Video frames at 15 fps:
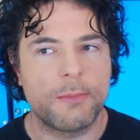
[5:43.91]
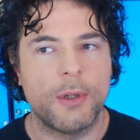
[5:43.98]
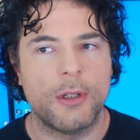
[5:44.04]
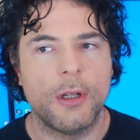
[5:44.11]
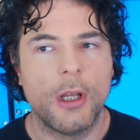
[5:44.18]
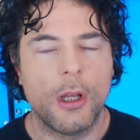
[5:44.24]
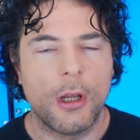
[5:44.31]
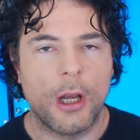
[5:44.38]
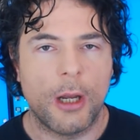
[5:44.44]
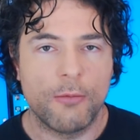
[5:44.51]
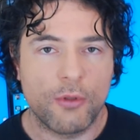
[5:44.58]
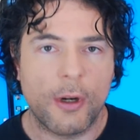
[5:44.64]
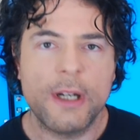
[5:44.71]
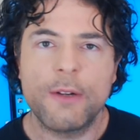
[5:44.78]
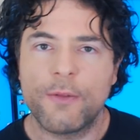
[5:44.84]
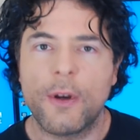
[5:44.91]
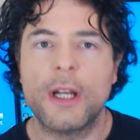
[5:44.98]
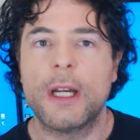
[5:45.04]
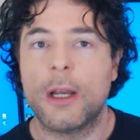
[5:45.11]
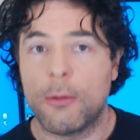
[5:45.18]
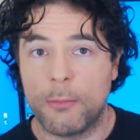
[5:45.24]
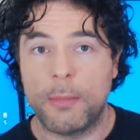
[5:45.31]
but I'm trying to
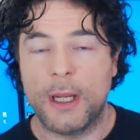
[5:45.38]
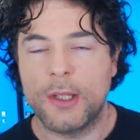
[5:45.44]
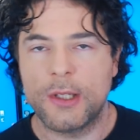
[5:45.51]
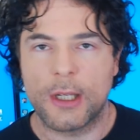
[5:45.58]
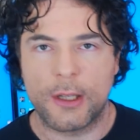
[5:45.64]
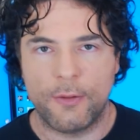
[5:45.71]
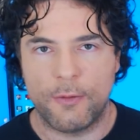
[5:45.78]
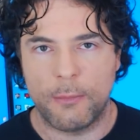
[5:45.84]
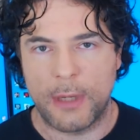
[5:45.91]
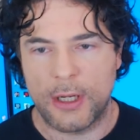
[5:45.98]
find out basically from my